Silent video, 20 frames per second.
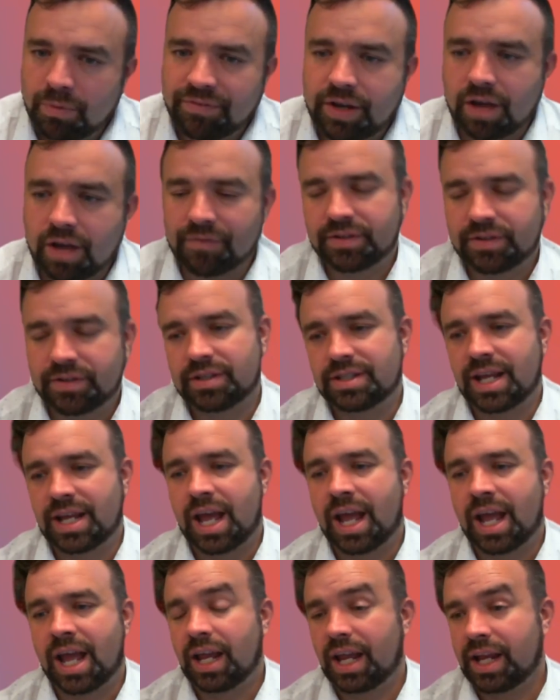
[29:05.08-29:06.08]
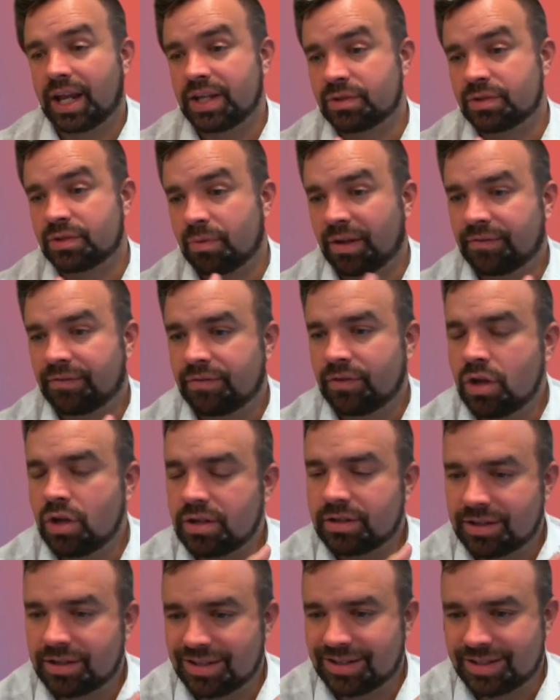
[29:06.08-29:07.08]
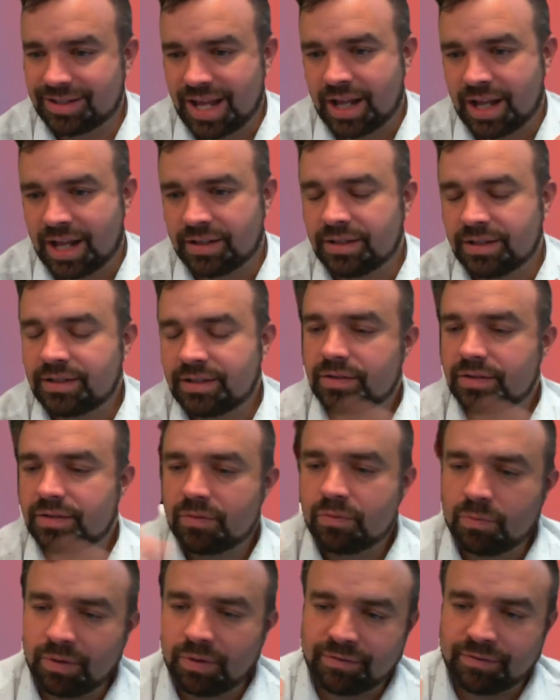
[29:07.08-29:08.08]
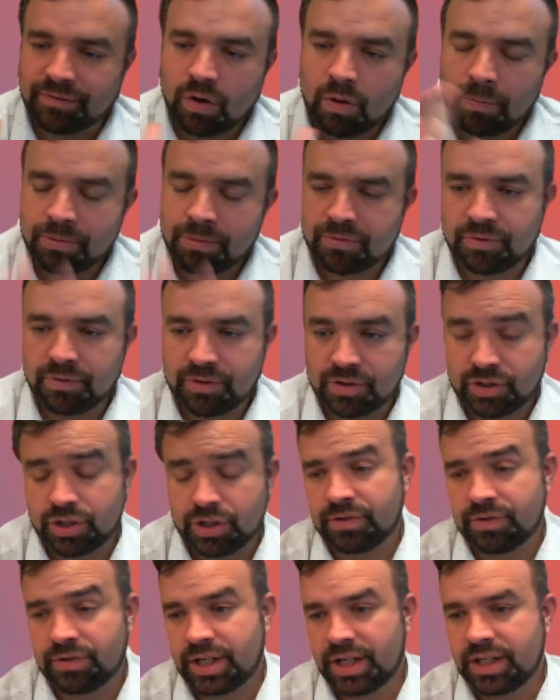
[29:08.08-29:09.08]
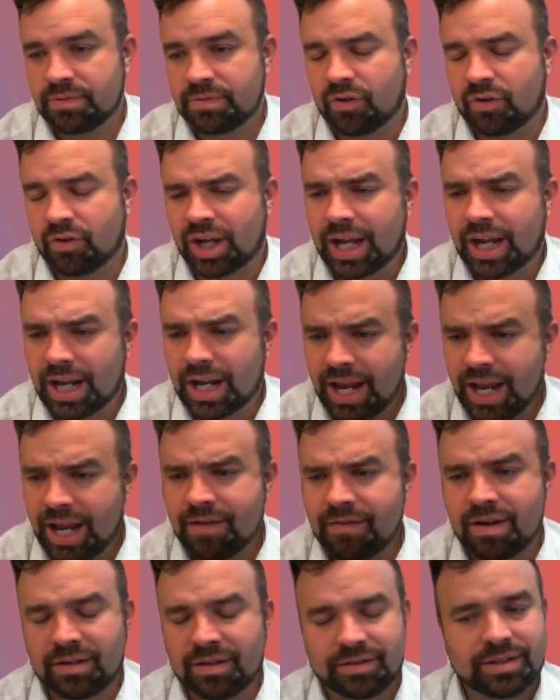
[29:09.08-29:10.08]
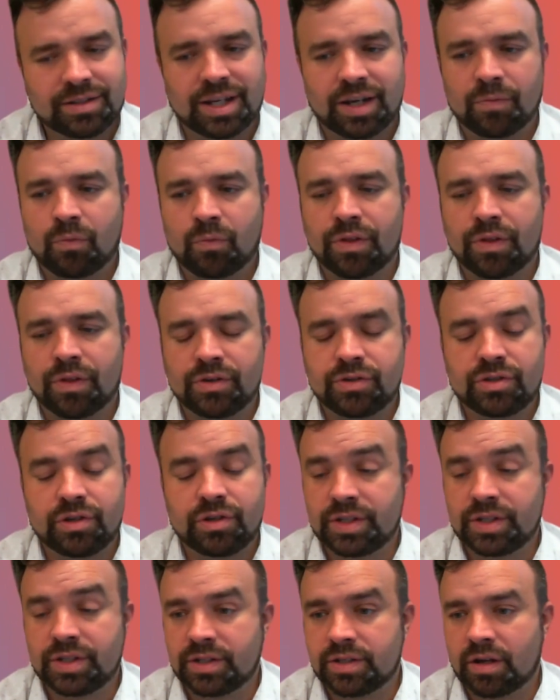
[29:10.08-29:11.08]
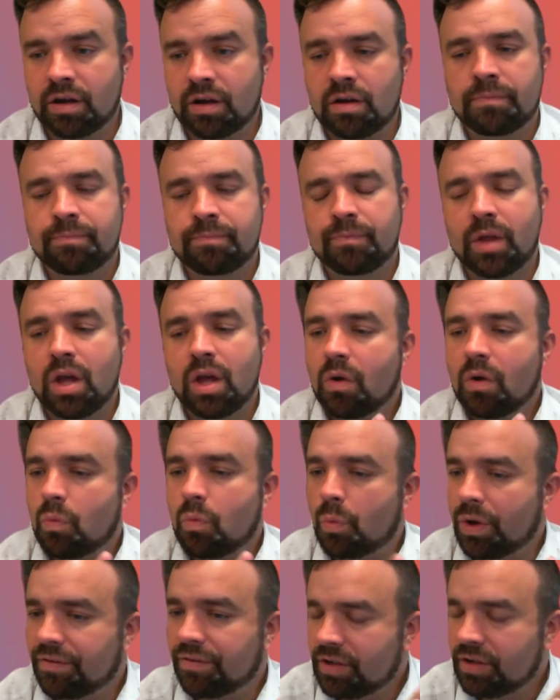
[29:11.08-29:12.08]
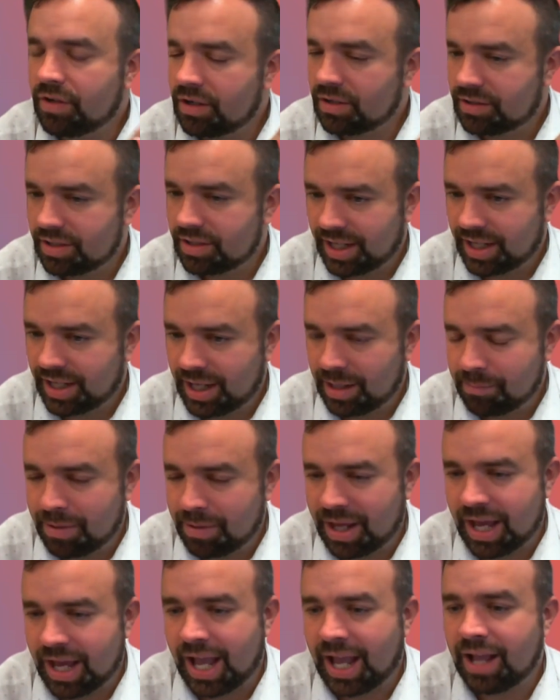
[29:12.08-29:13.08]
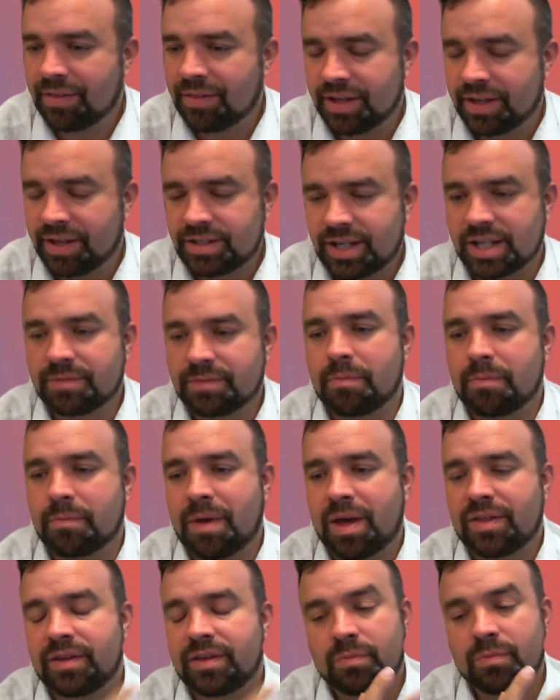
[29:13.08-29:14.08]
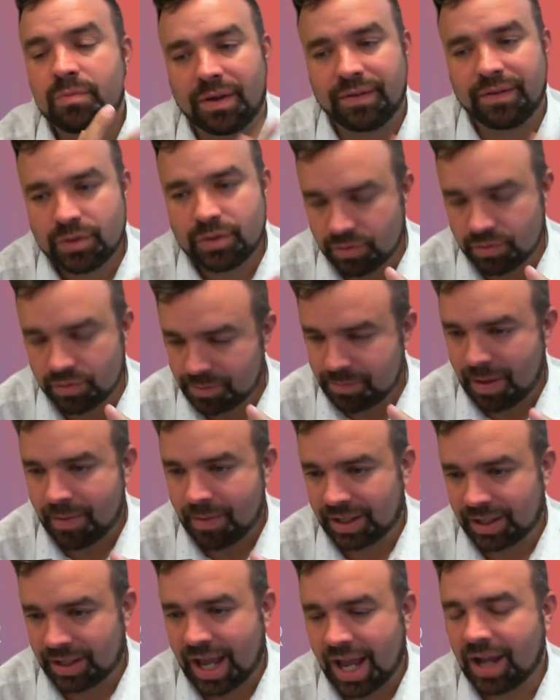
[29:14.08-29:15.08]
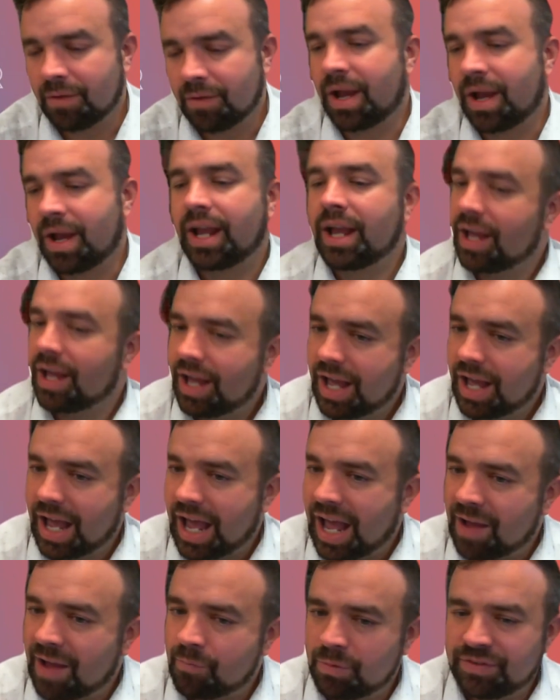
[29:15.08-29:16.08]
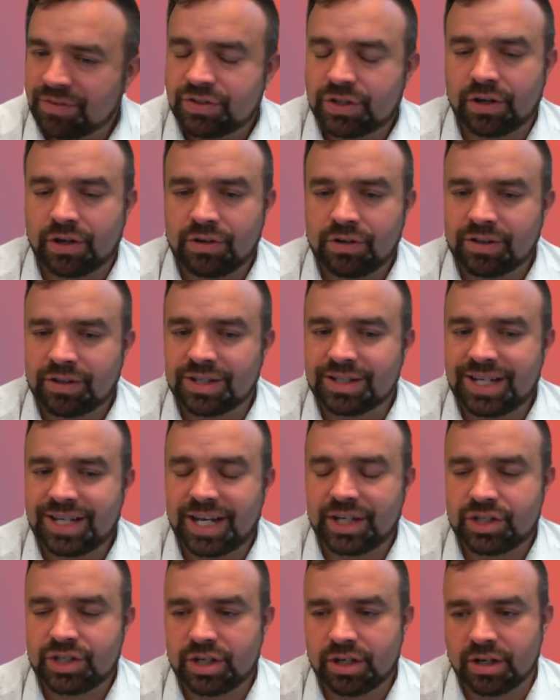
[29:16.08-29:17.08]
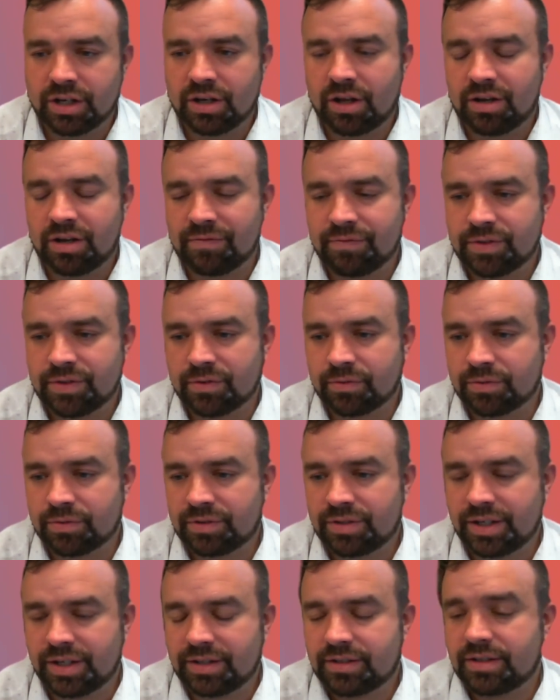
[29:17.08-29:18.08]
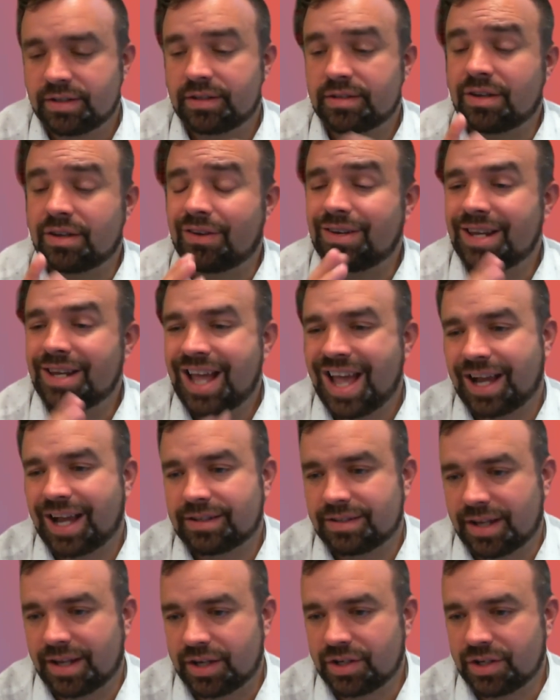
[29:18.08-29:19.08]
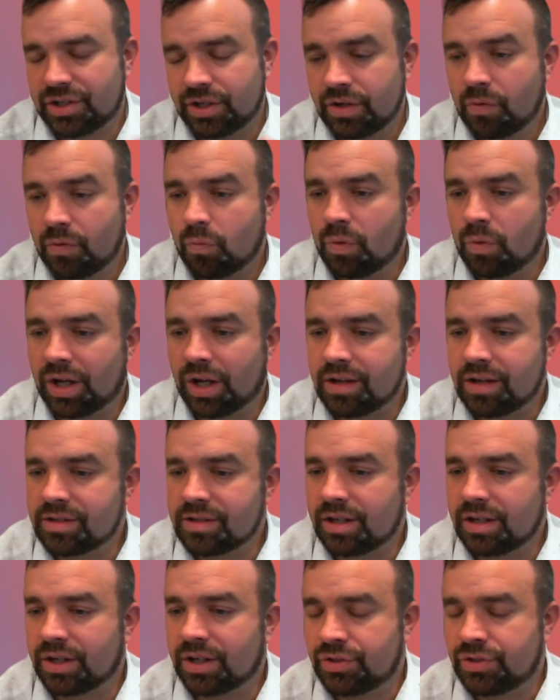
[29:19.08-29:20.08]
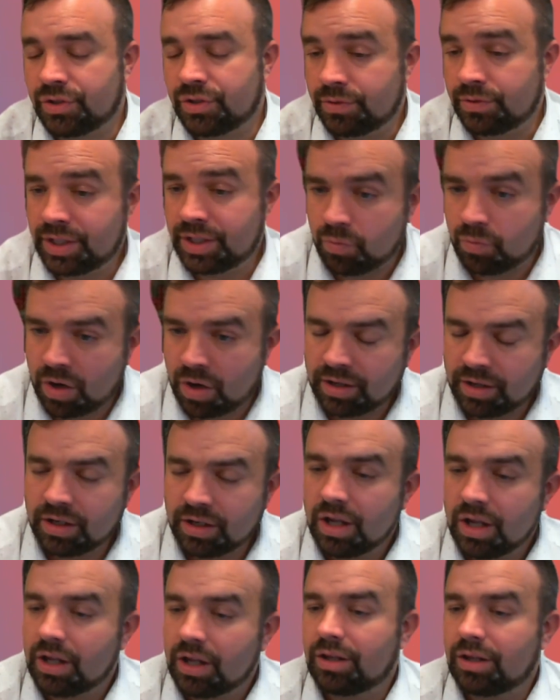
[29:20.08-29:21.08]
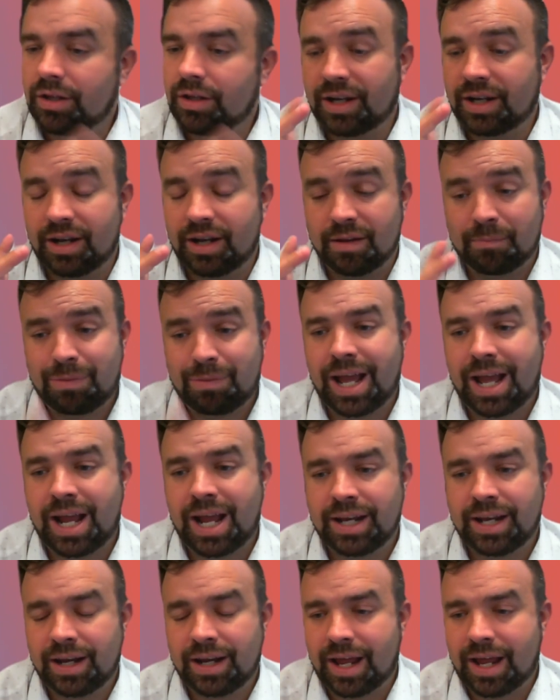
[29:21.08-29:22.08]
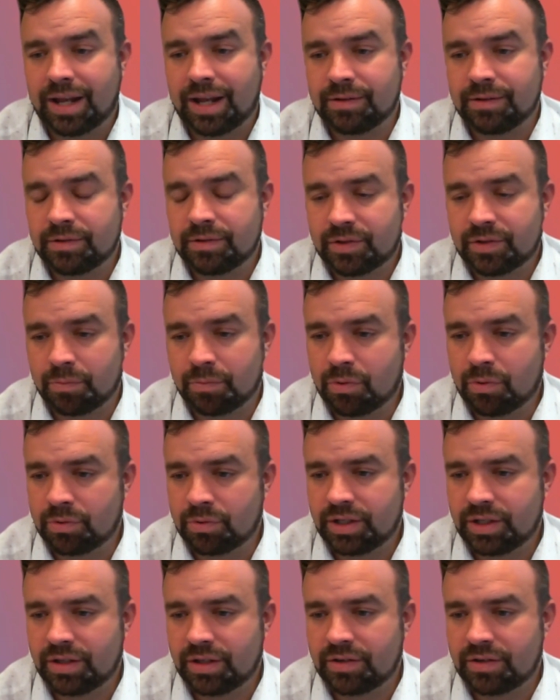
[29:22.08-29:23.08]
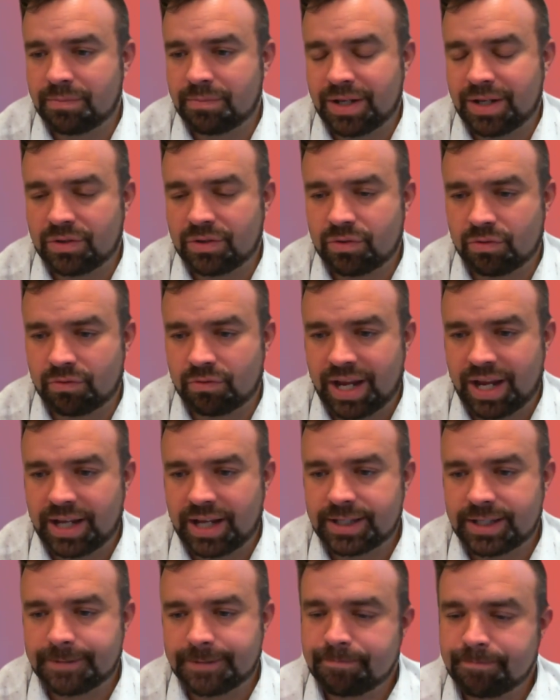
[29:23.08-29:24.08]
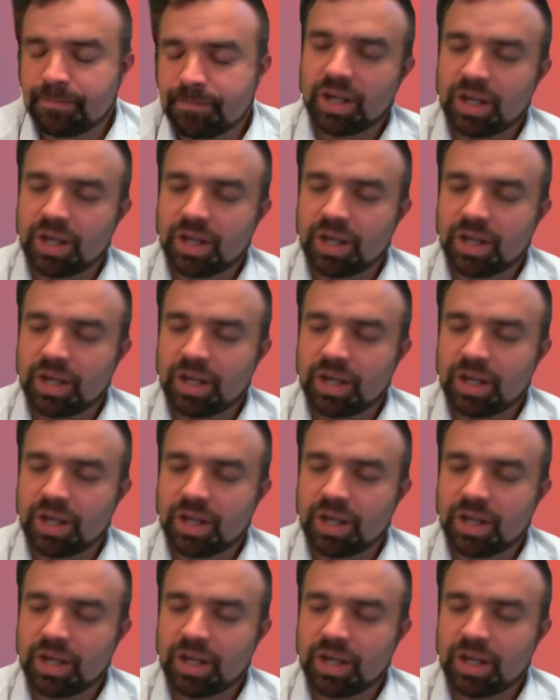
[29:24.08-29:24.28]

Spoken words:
we've covered today is we've looked at the standard, we've gone through the duties, we've got a clear understanding of what those duties are. We've looked at the EPA and the assessment method, we've talked about the gateway, and we've shown you the teaching and learning resources. So next session, we're going to look at duty 1, looking at planning and supporting those mentorees.